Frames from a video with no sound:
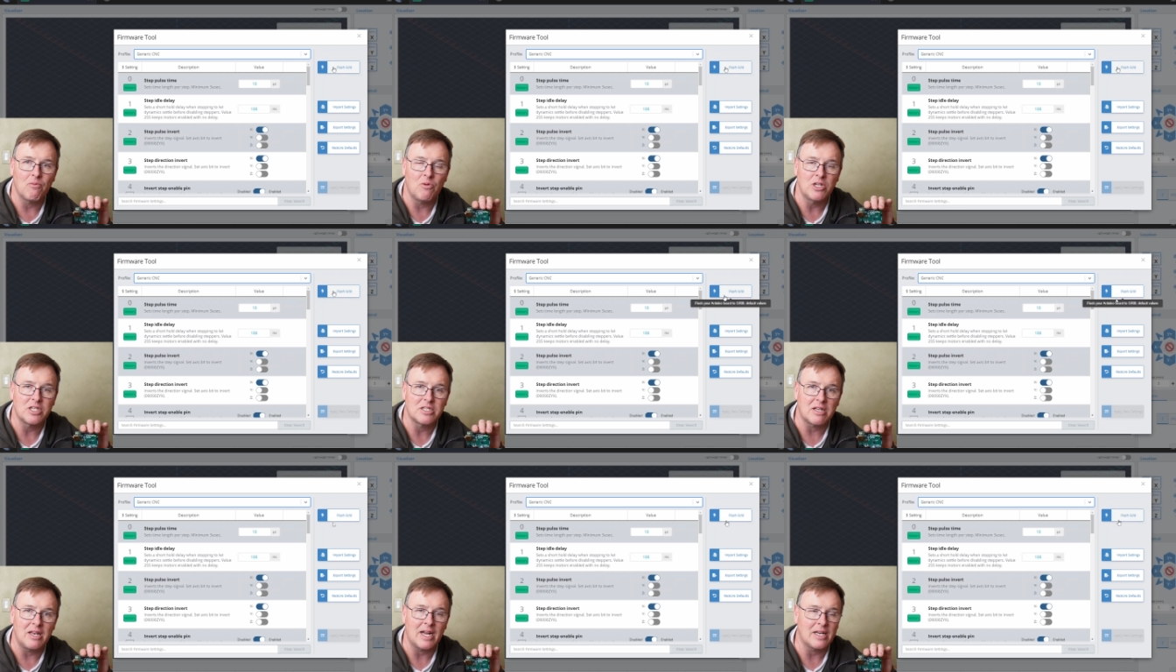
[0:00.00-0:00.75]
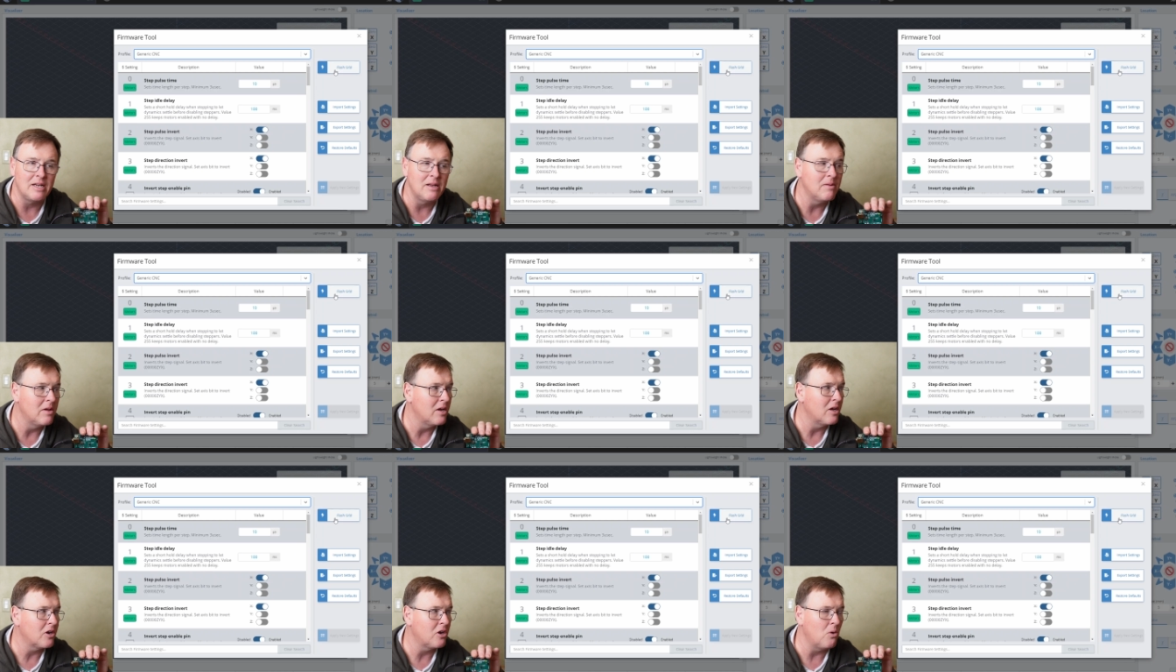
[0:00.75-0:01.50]
once it's selected,
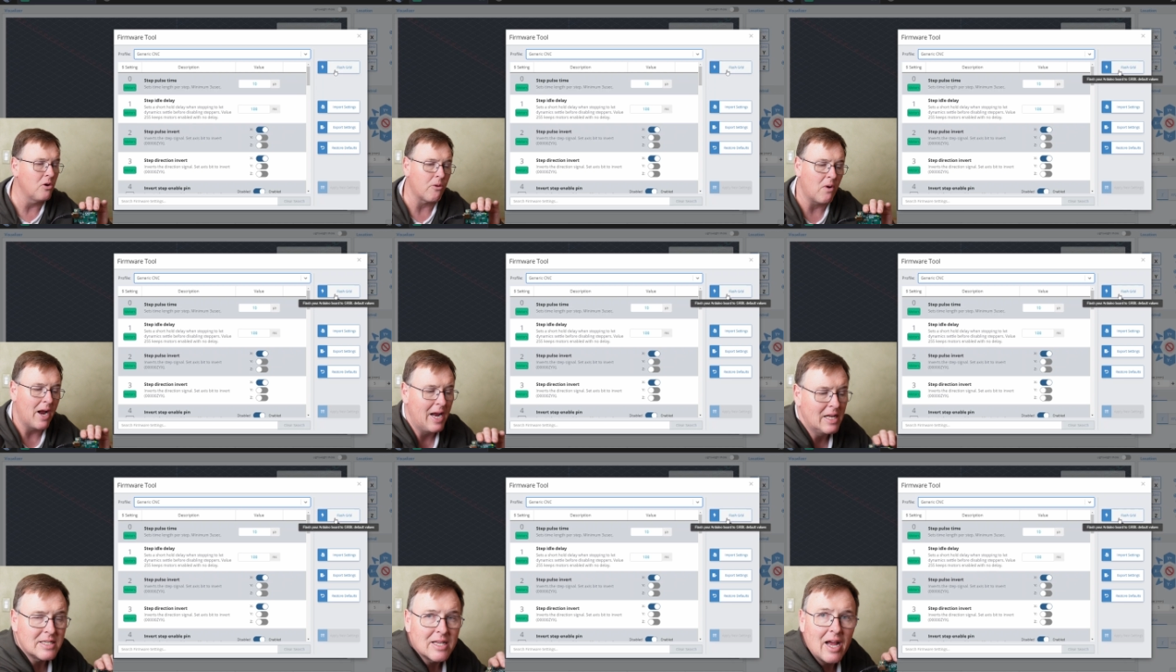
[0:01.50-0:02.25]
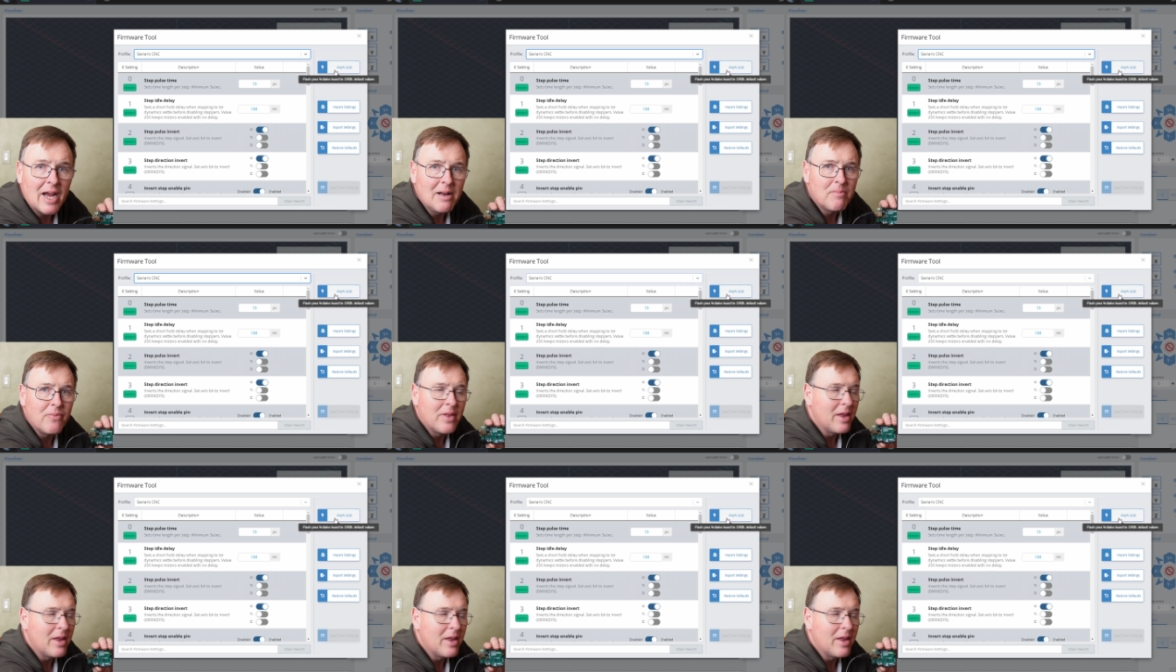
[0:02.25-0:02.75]
go to the right-hand side